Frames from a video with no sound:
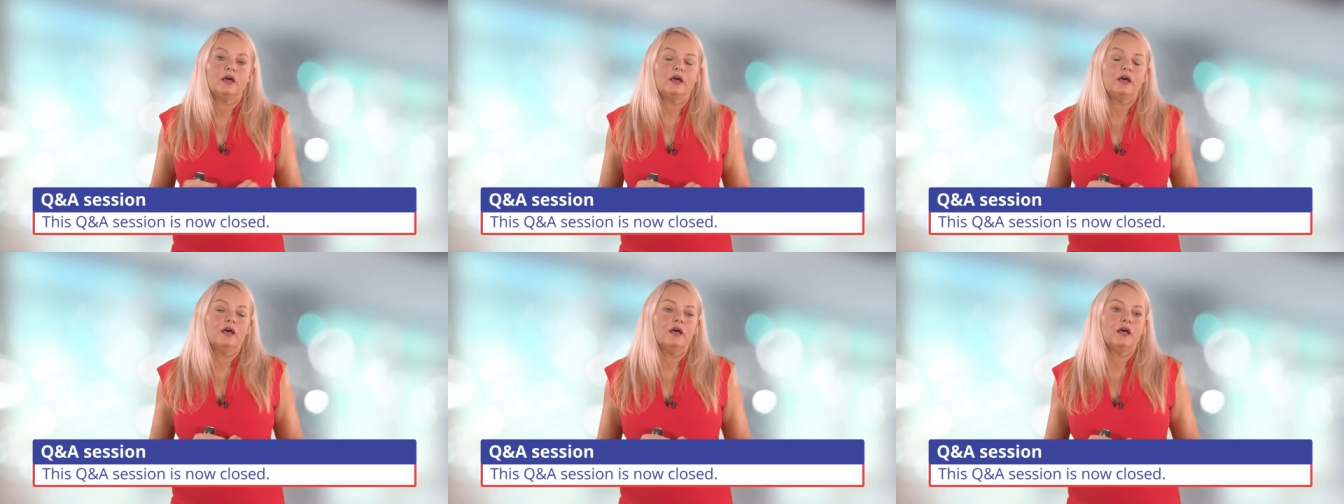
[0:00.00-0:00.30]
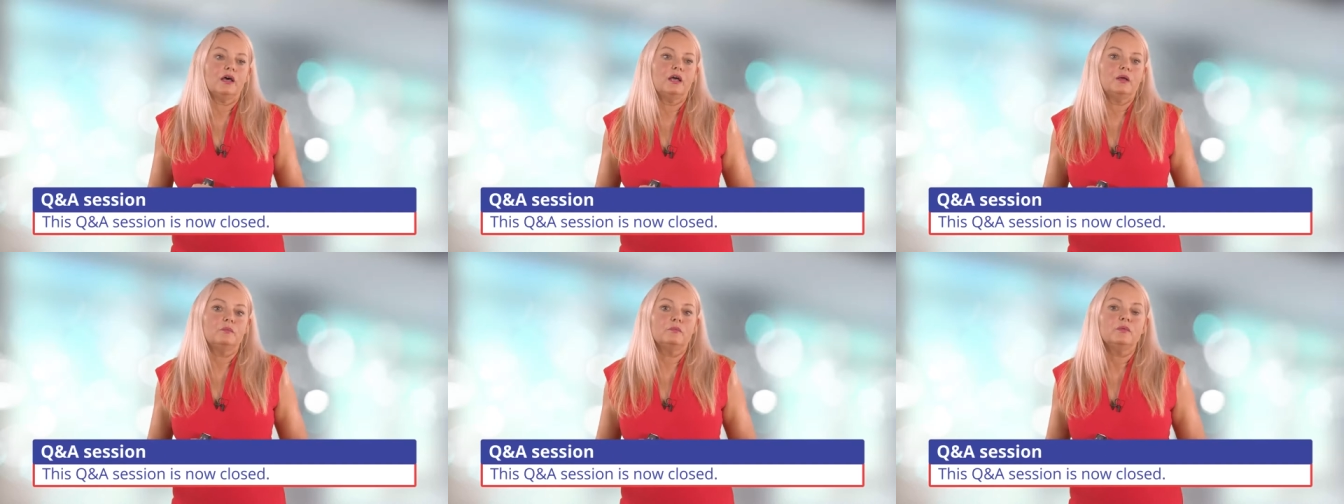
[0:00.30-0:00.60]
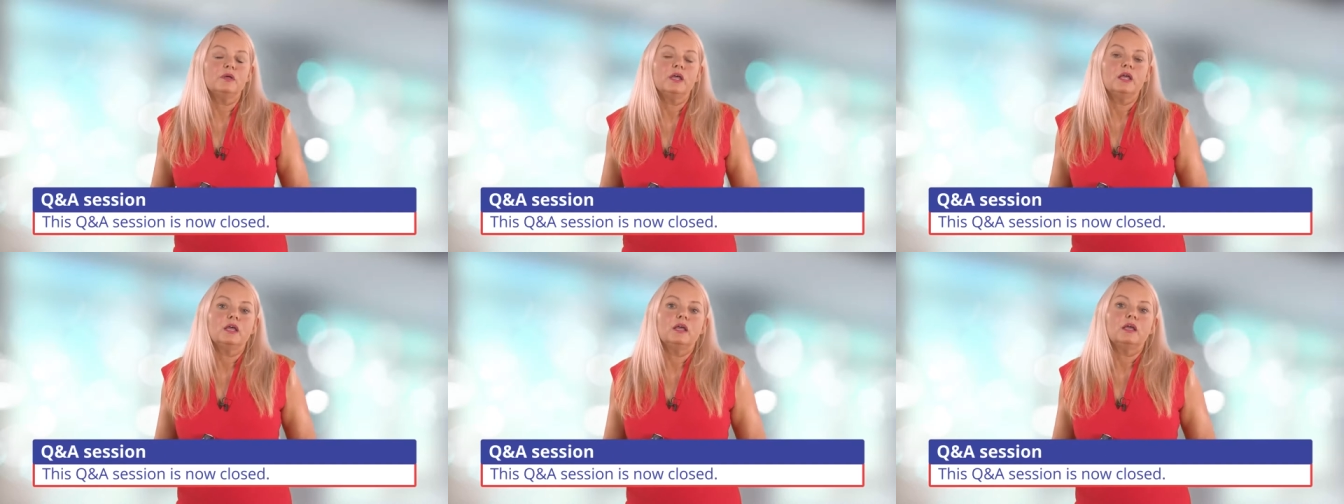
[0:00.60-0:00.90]
Um,
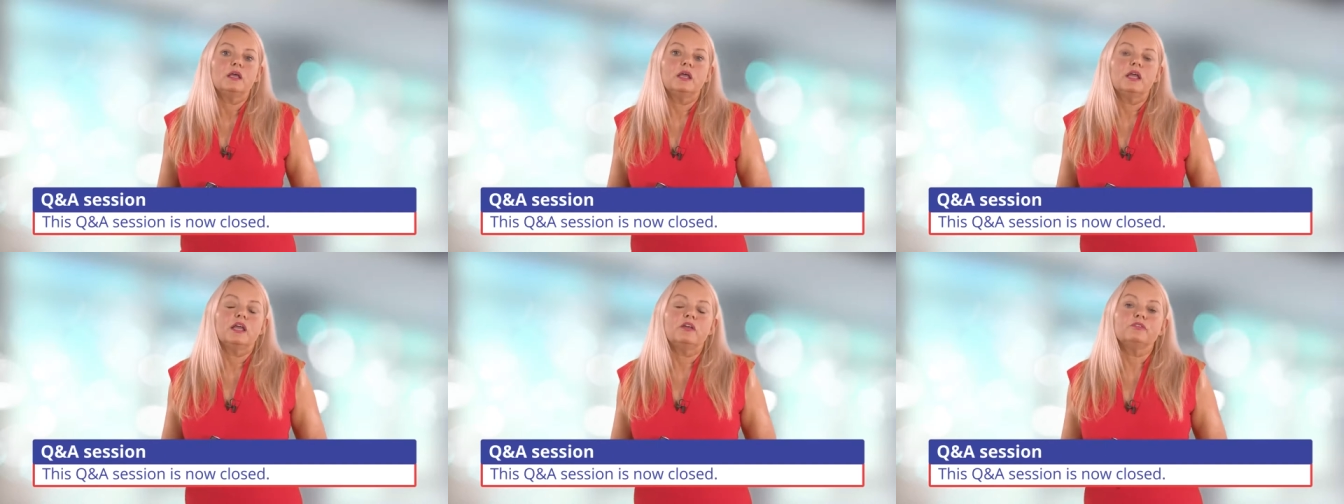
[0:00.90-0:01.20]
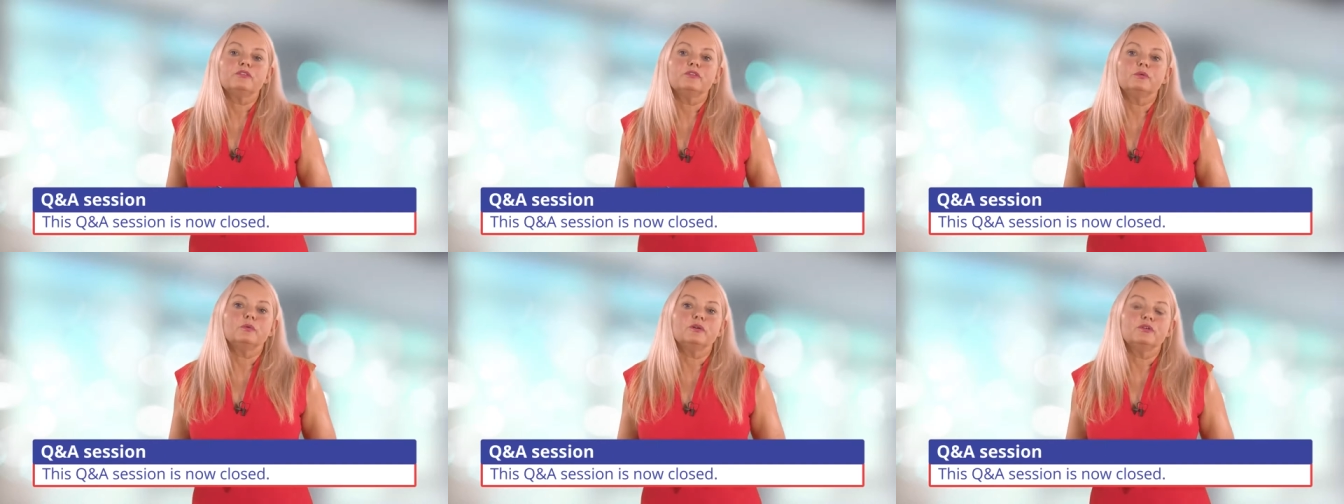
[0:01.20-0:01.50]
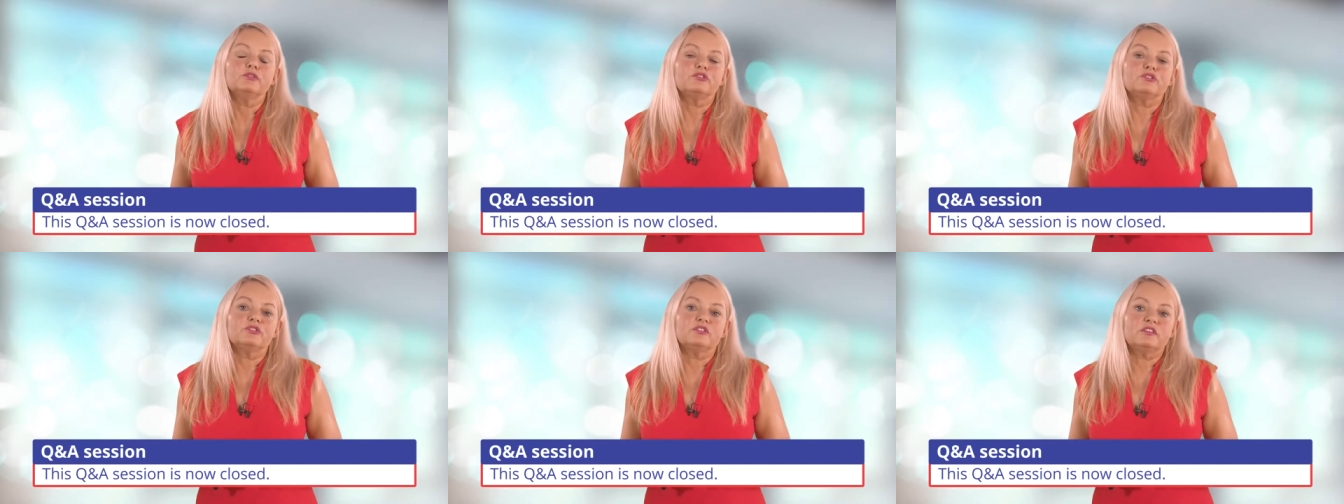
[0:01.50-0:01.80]
if the
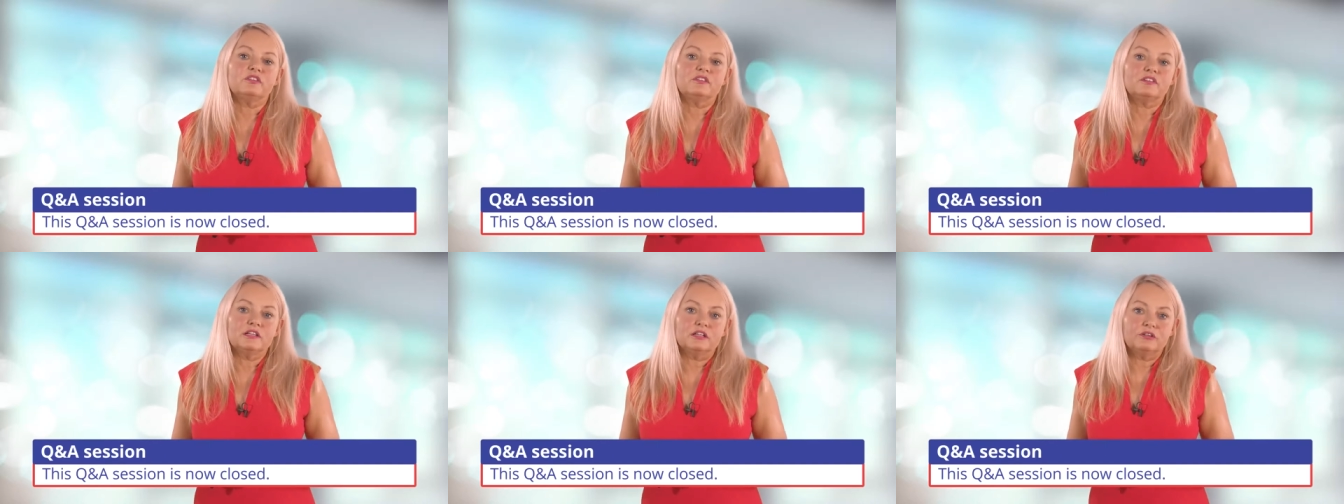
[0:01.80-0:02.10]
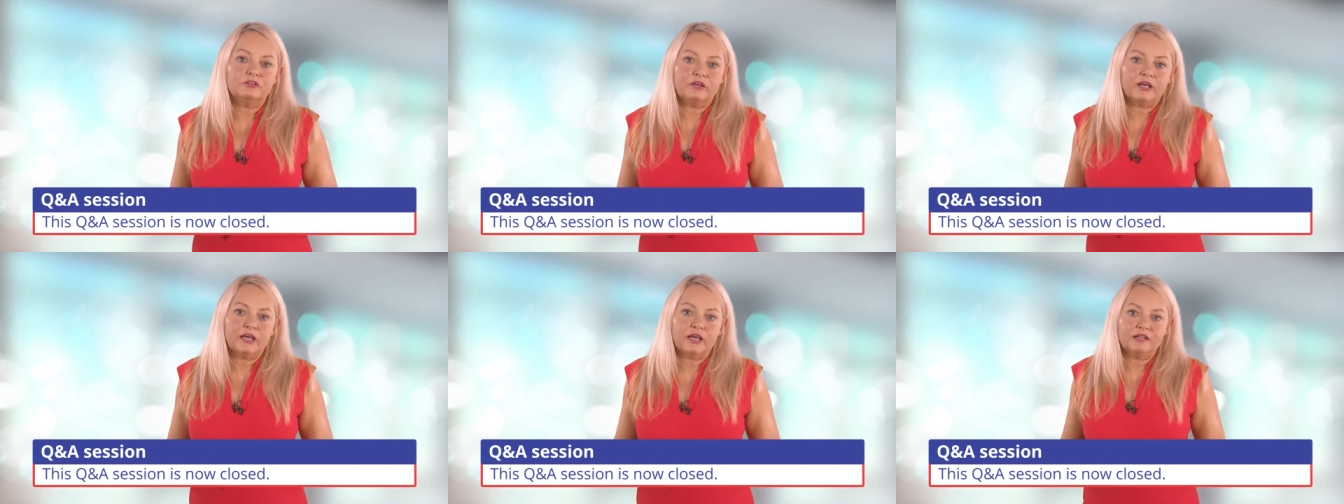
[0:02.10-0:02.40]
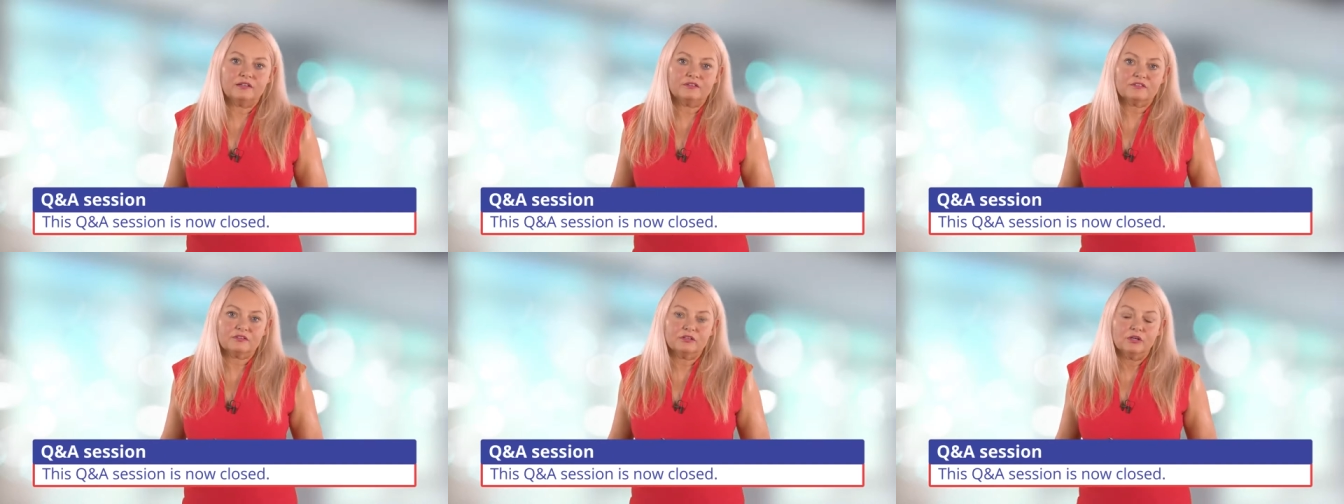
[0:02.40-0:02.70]
wound should
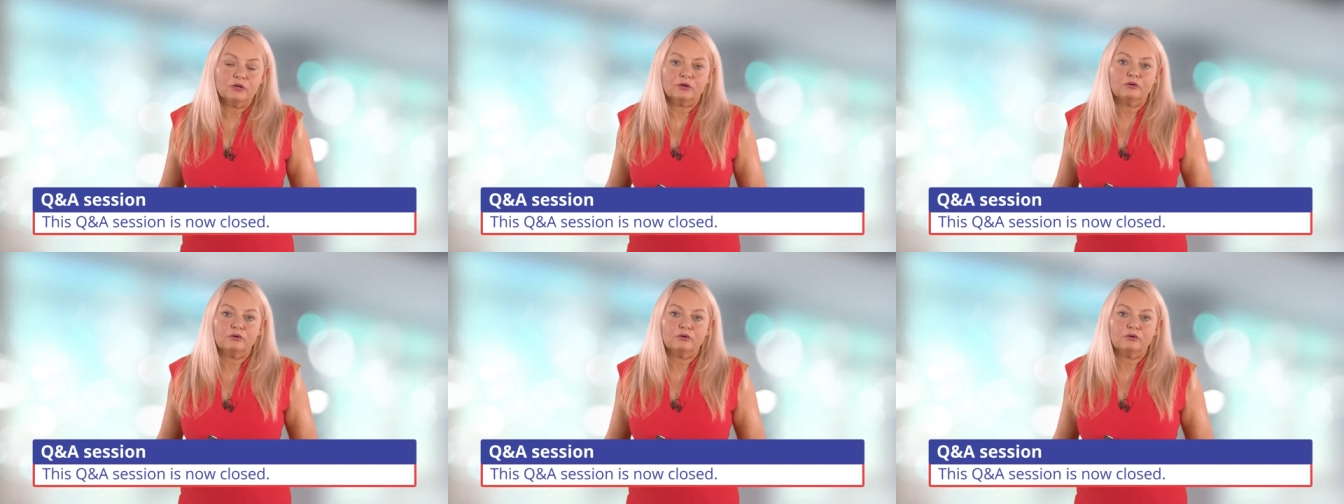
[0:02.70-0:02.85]
deteriorate